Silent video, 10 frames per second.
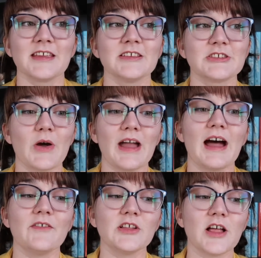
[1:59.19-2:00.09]
So I
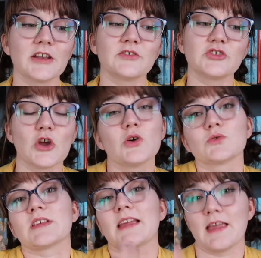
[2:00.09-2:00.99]
have a lot of
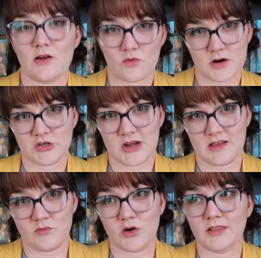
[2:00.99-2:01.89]
shows I can't watch anymore.